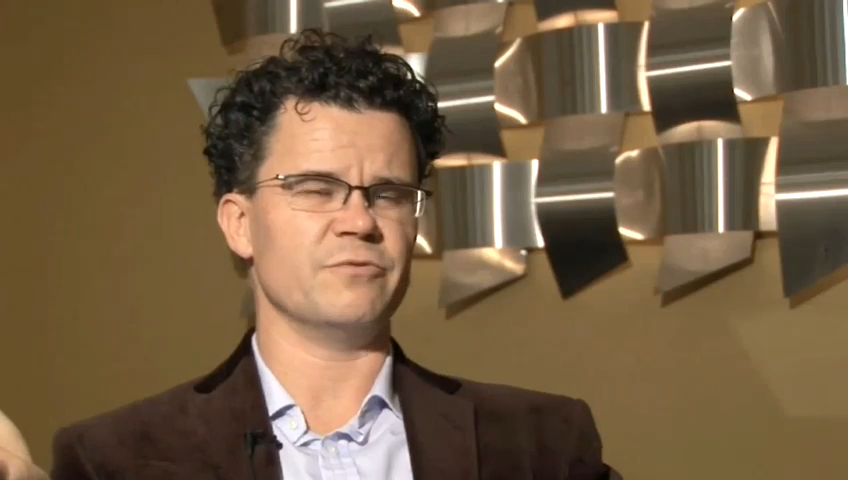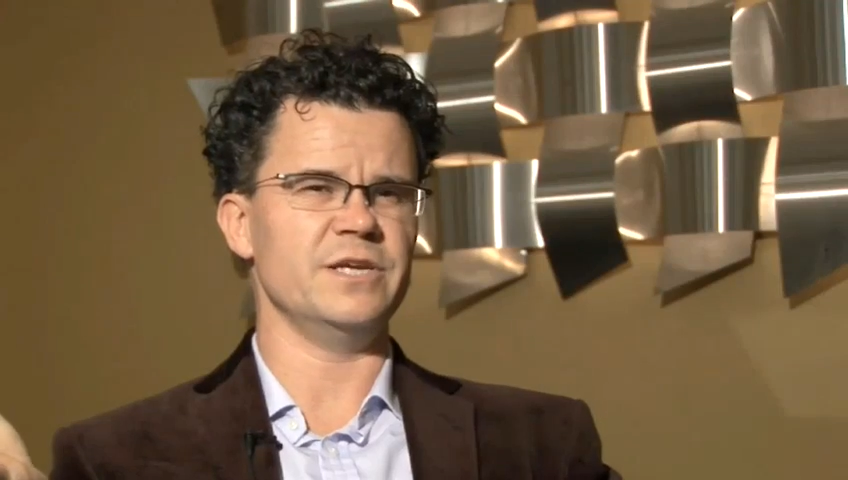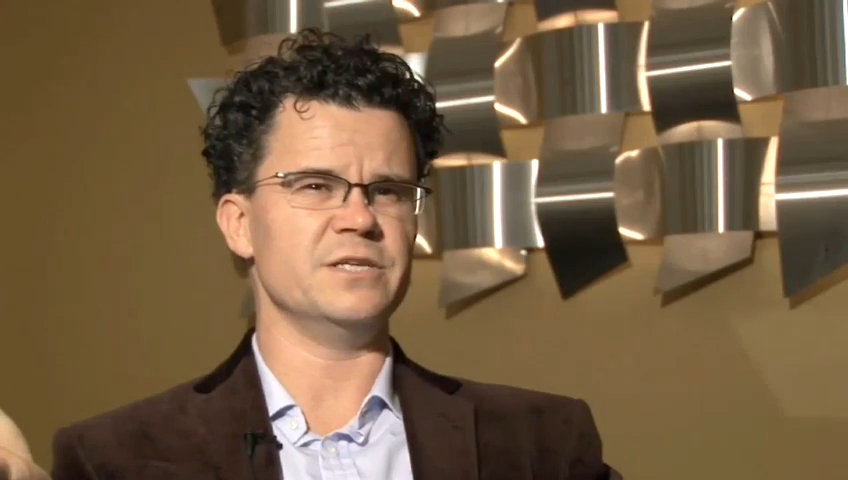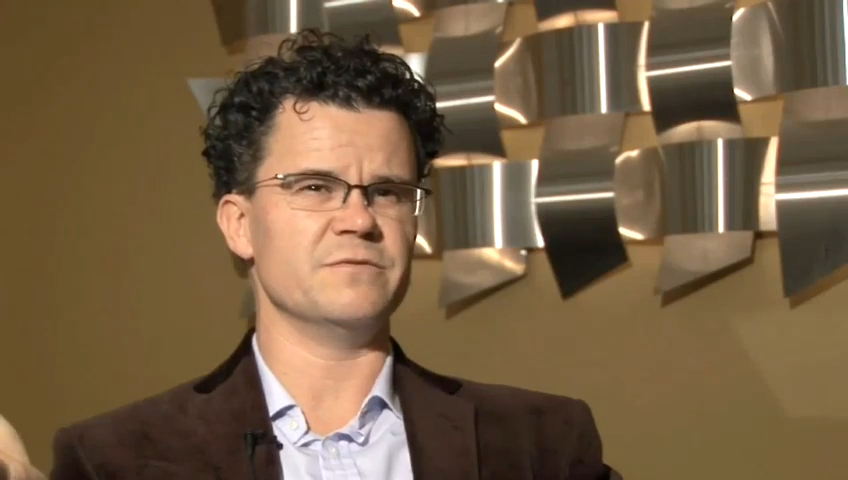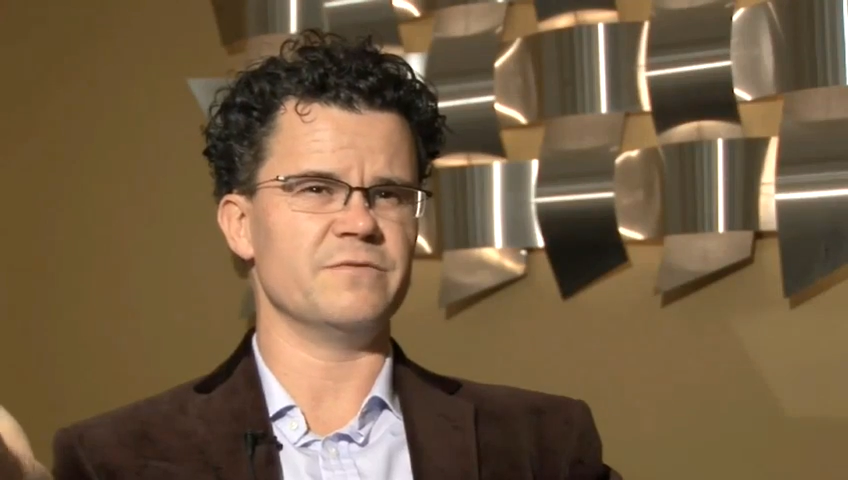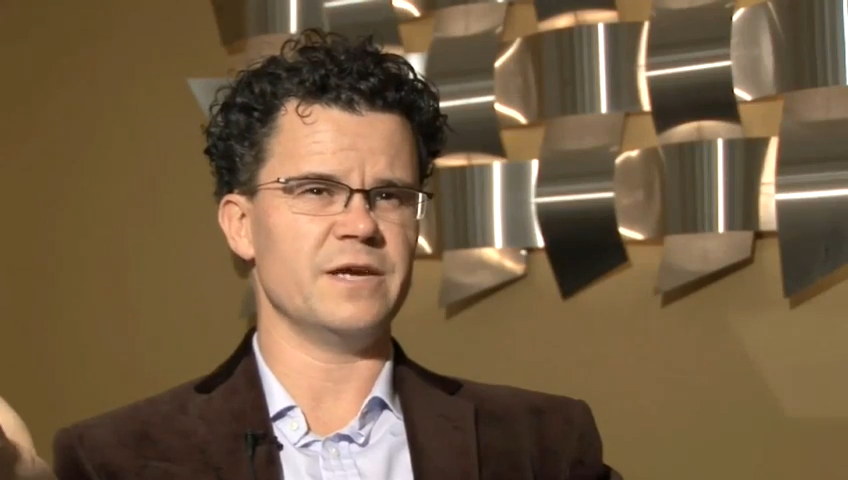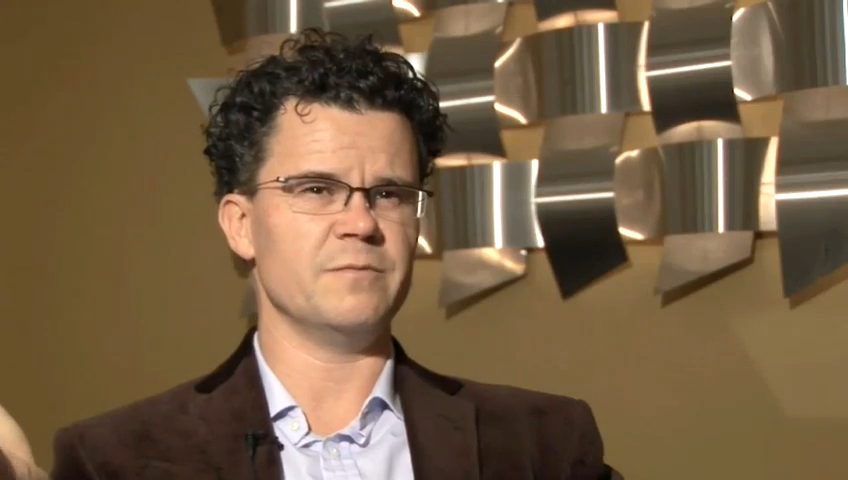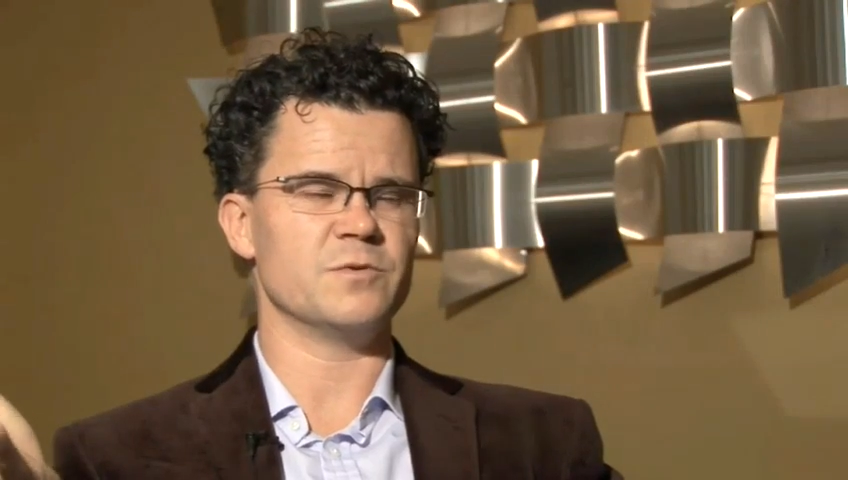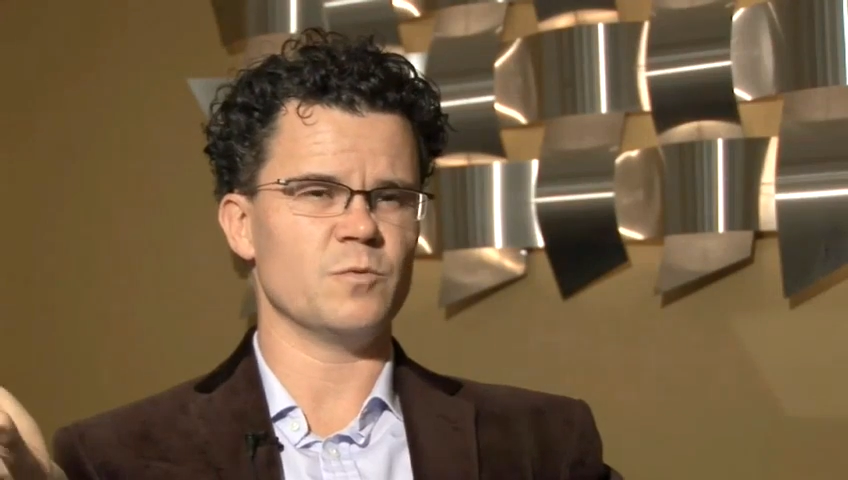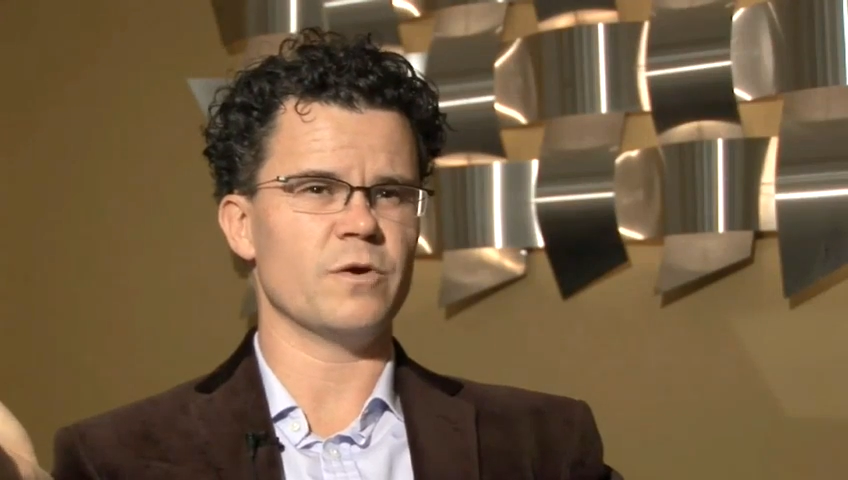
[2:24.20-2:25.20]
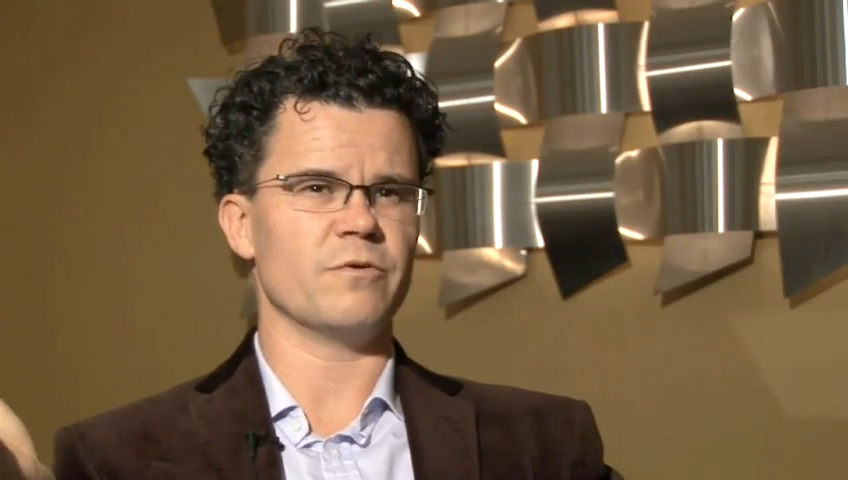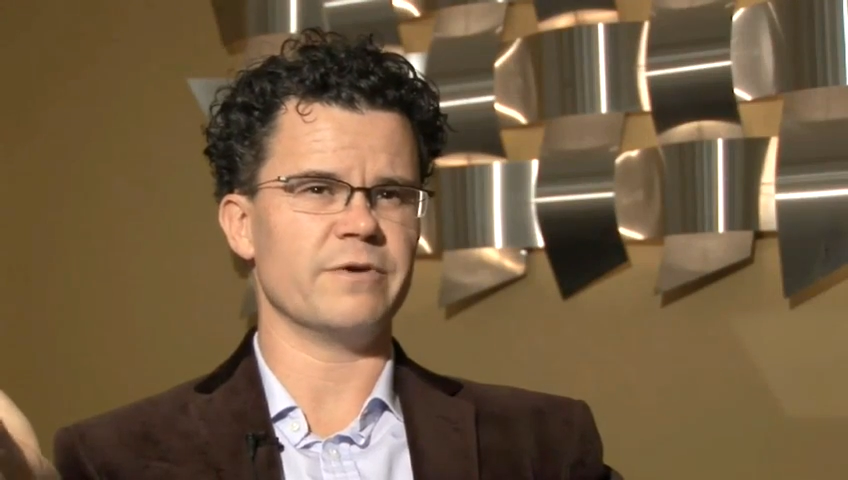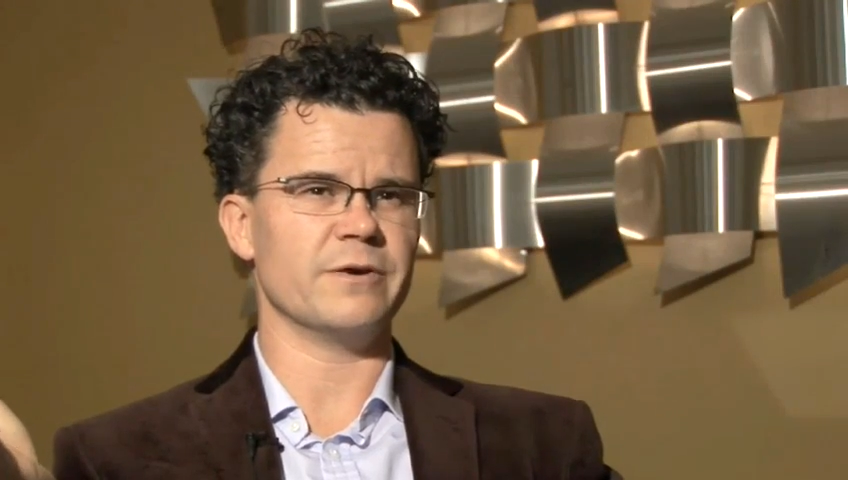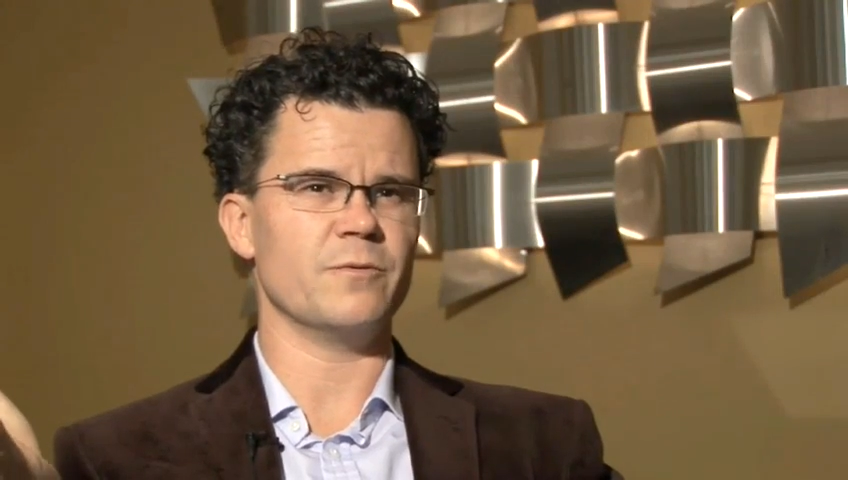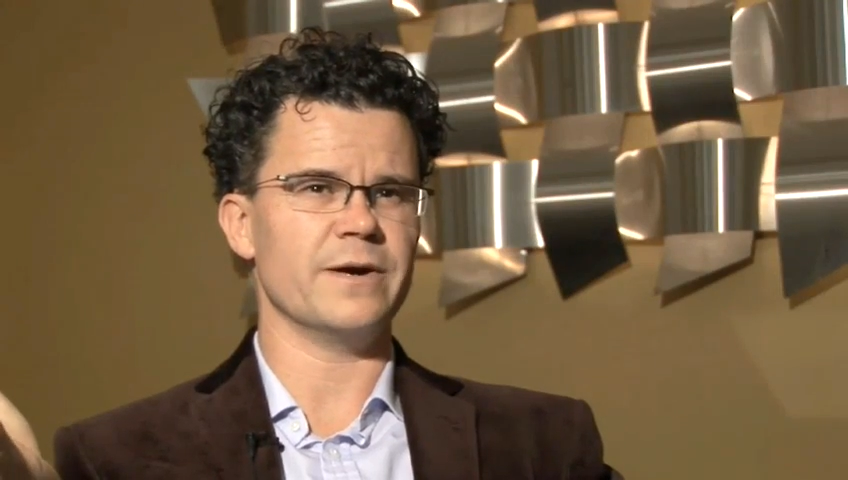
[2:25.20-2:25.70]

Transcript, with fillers: reason for him to want to run